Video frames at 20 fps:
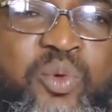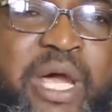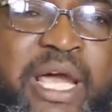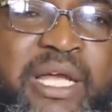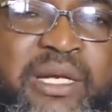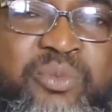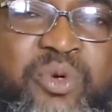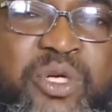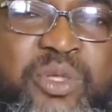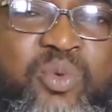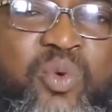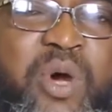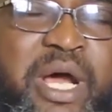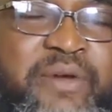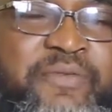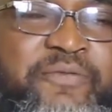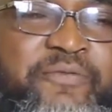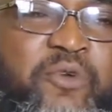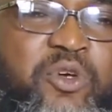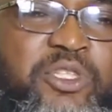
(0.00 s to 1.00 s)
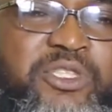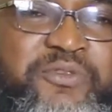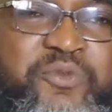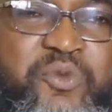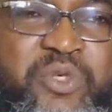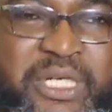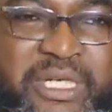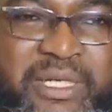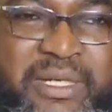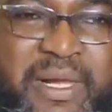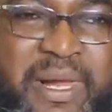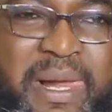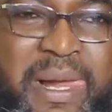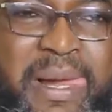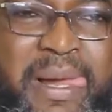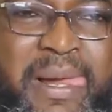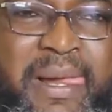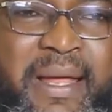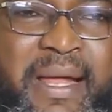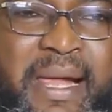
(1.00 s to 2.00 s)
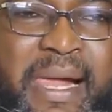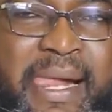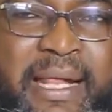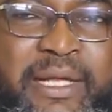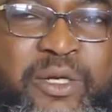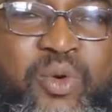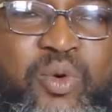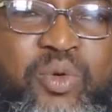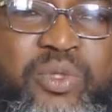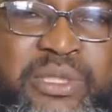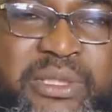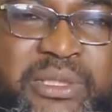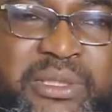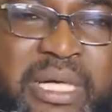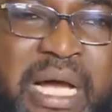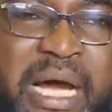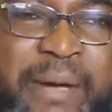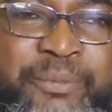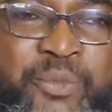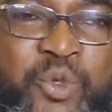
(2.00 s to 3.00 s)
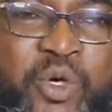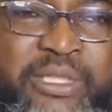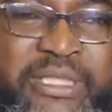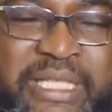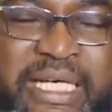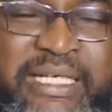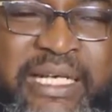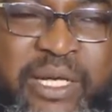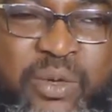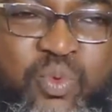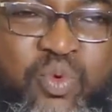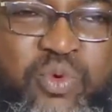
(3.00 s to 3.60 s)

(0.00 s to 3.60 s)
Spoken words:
So anybody who had forcefully abducted